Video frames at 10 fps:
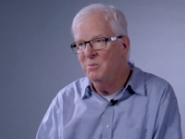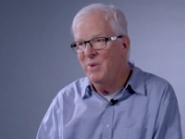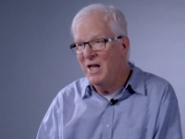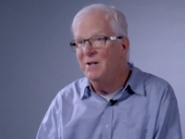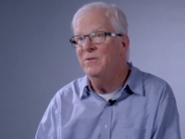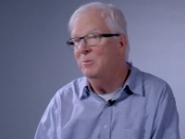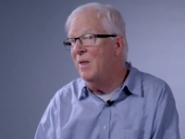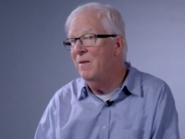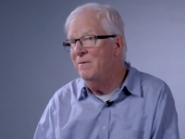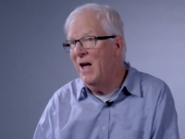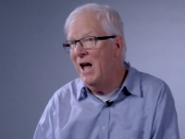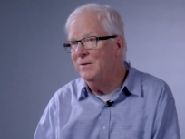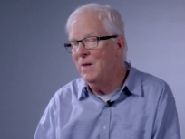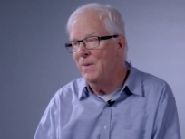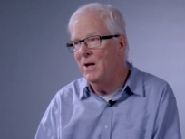to benefit by the
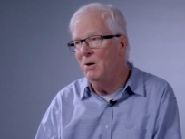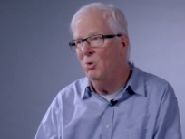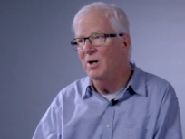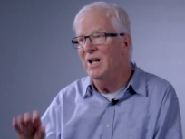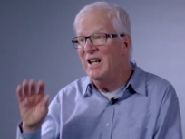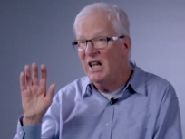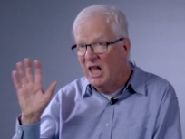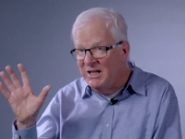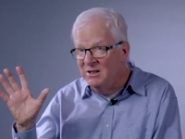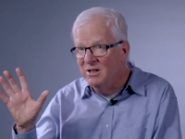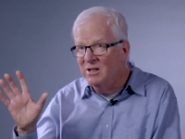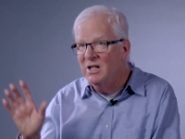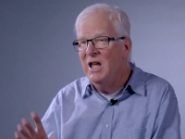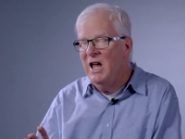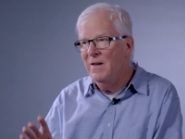fact that they were enlightened
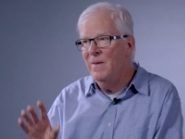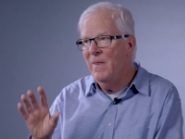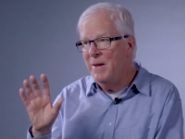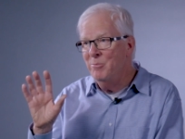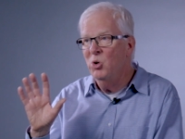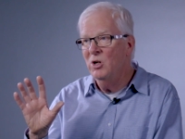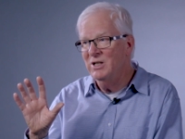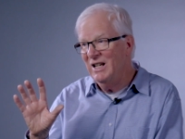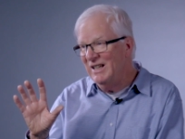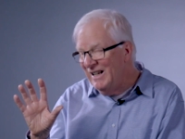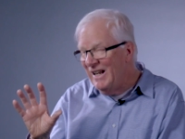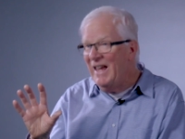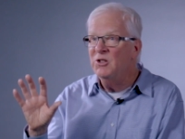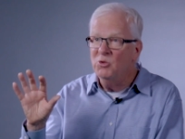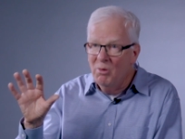and they put a little
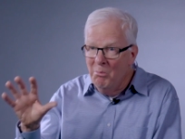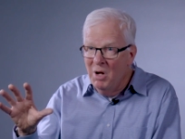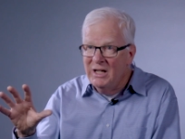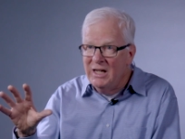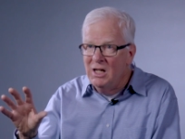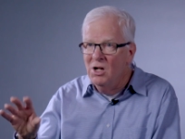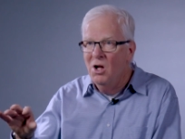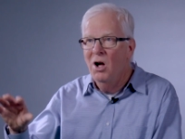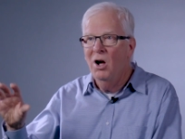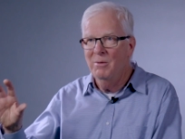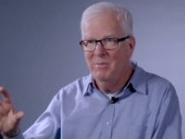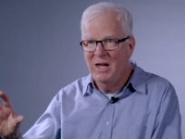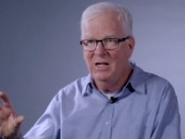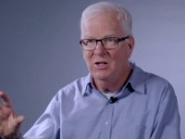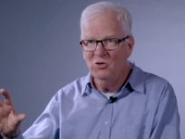extra money on
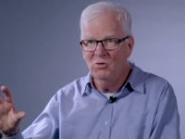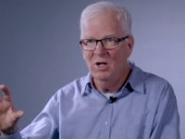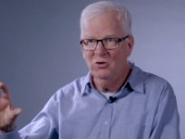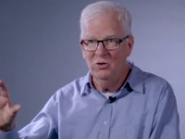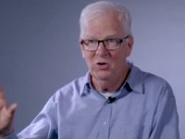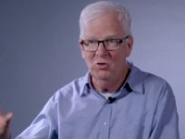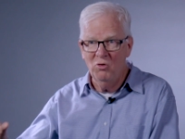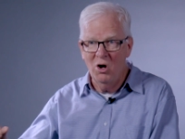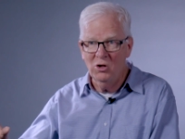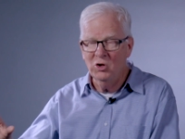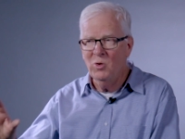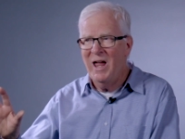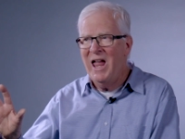making structures stronger to